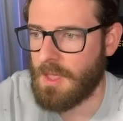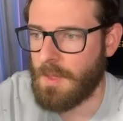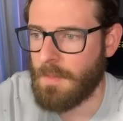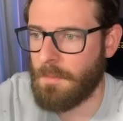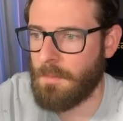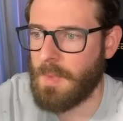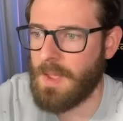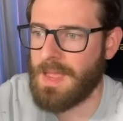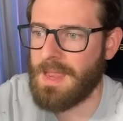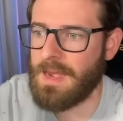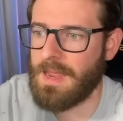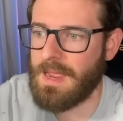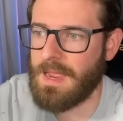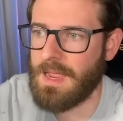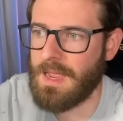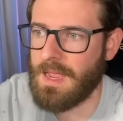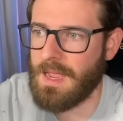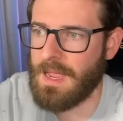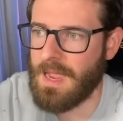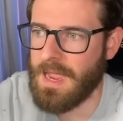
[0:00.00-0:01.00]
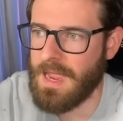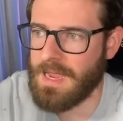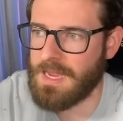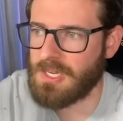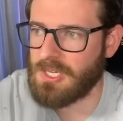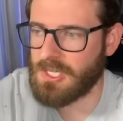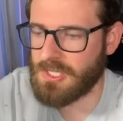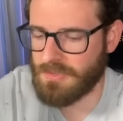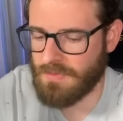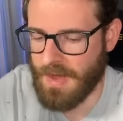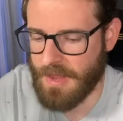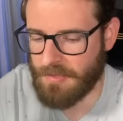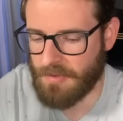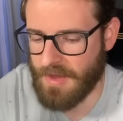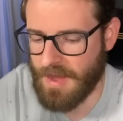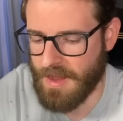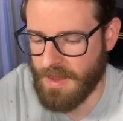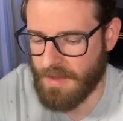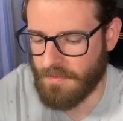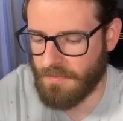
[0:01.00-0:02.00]
but I just rather
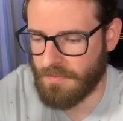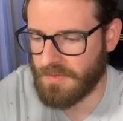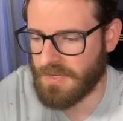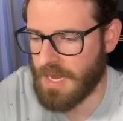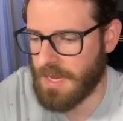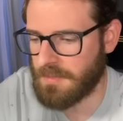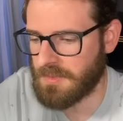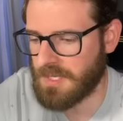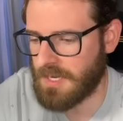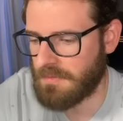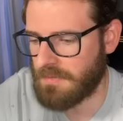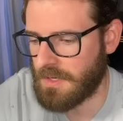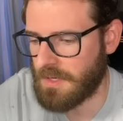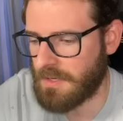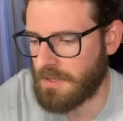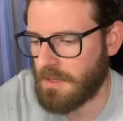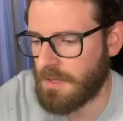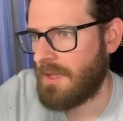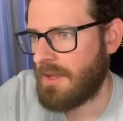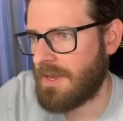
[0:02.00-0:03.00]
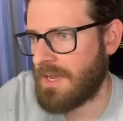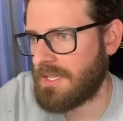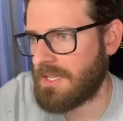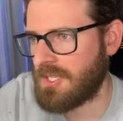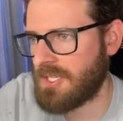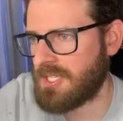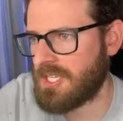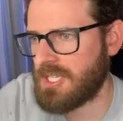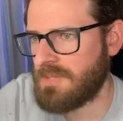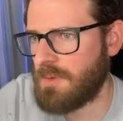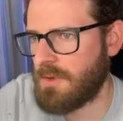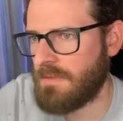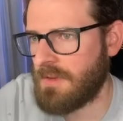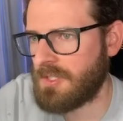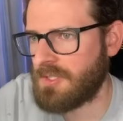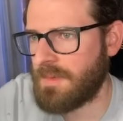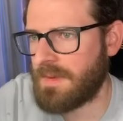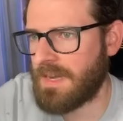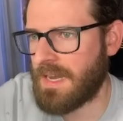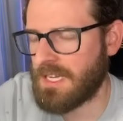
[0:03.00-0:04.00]
have type safety. Okay, so let's just move on
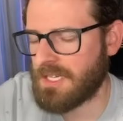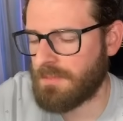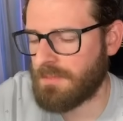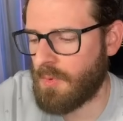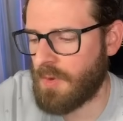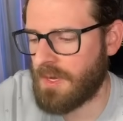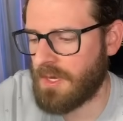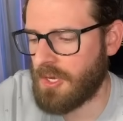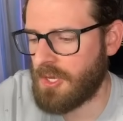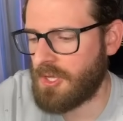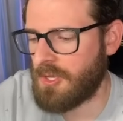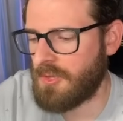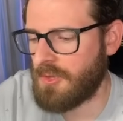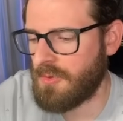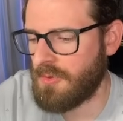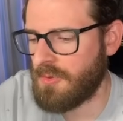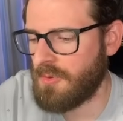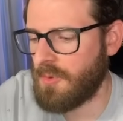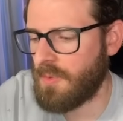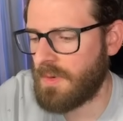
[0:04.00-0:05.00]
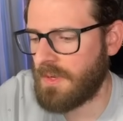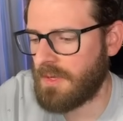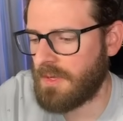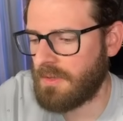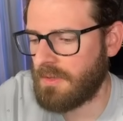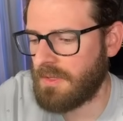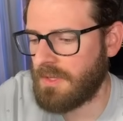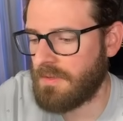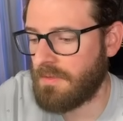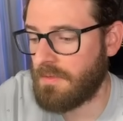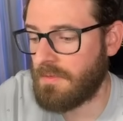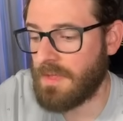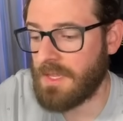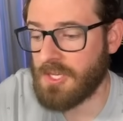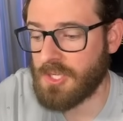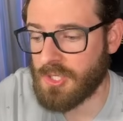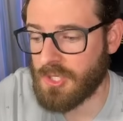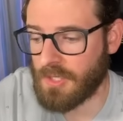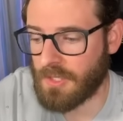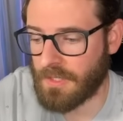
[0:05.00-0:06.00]
to my next point. You will
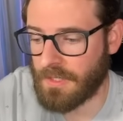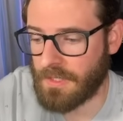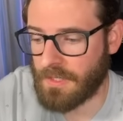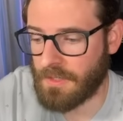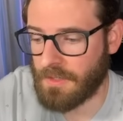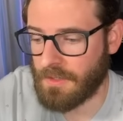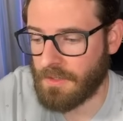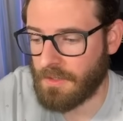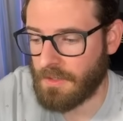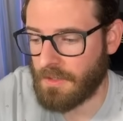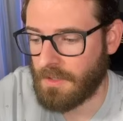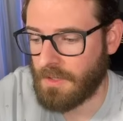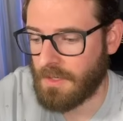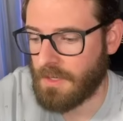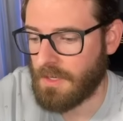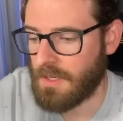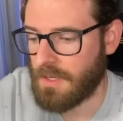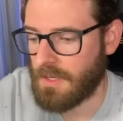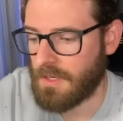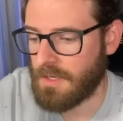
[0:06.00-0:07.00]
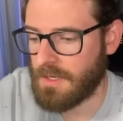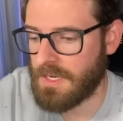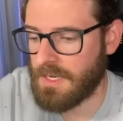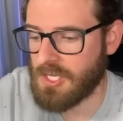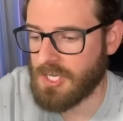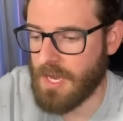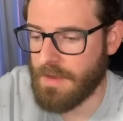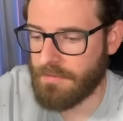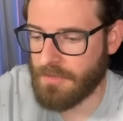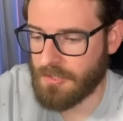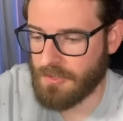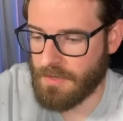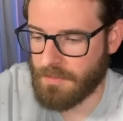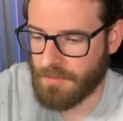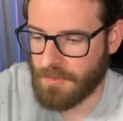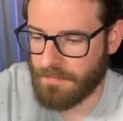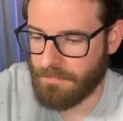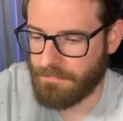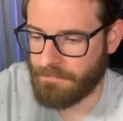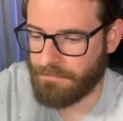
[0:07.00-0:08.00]
eventually need JavaScript,
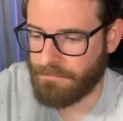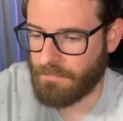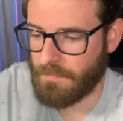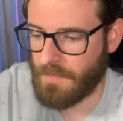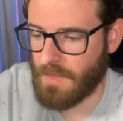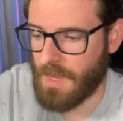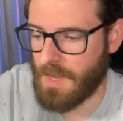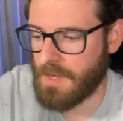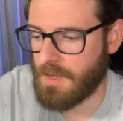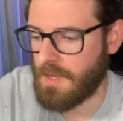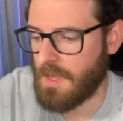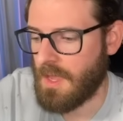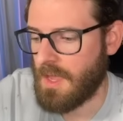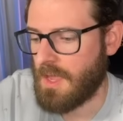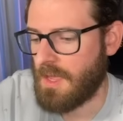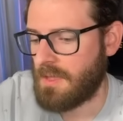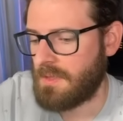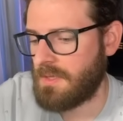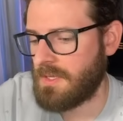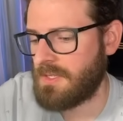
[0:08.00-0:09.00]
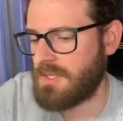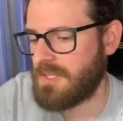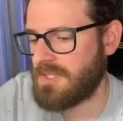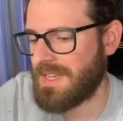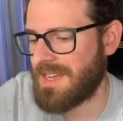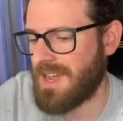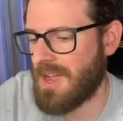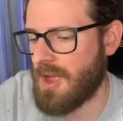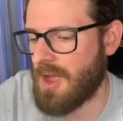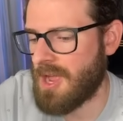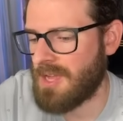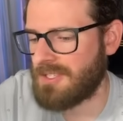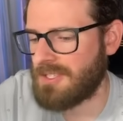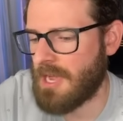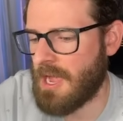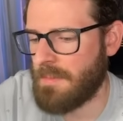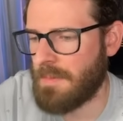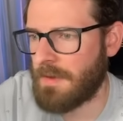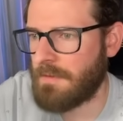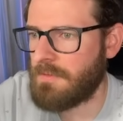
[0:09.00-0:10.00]
okay? This is like a hot
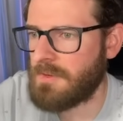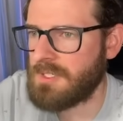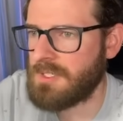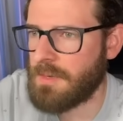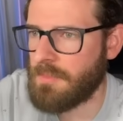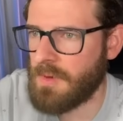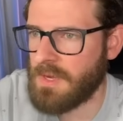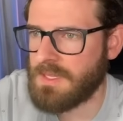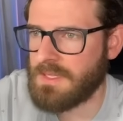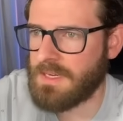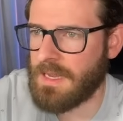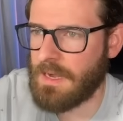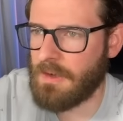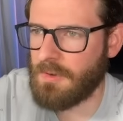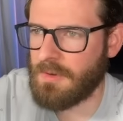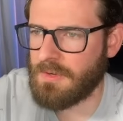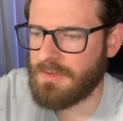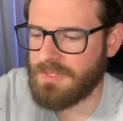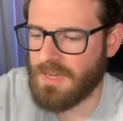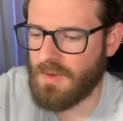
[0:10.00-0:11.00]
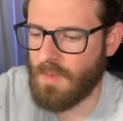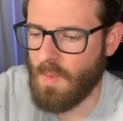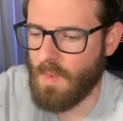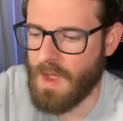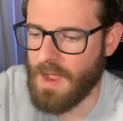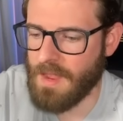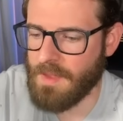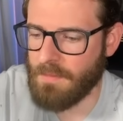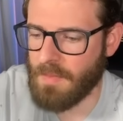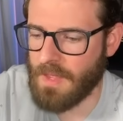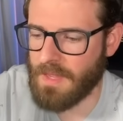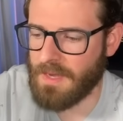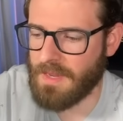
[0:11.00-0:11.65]
topic for some reason. I don't understand why, but